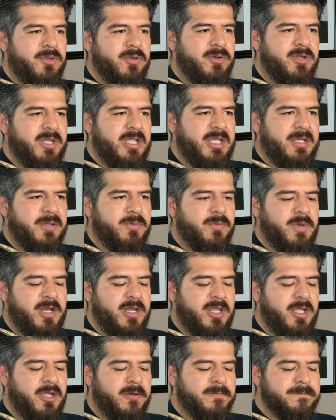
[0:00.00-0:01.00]
your D right
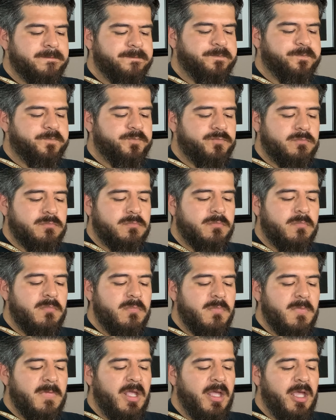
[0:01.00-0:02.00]
here,
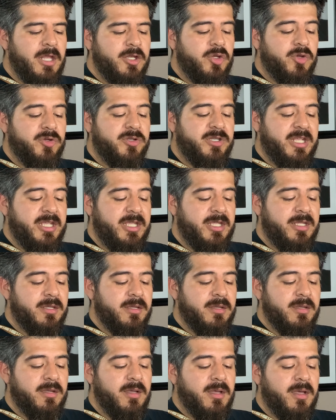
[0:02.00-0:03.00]
and your D
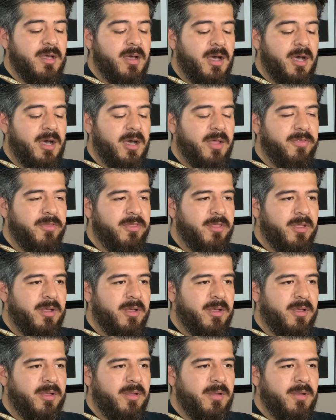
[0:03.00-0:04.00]
on
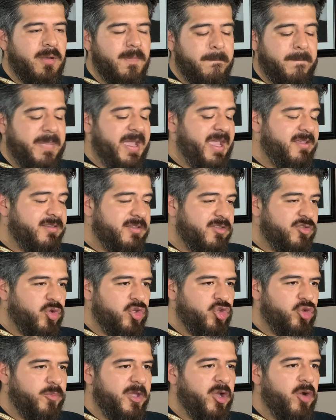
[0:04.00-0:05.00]
the bass is
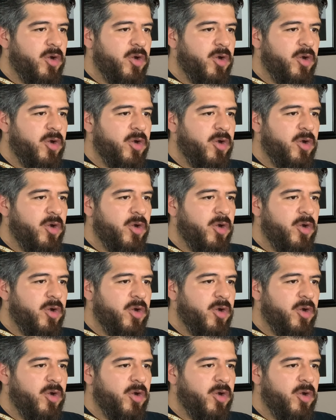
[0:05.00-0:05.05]
going to be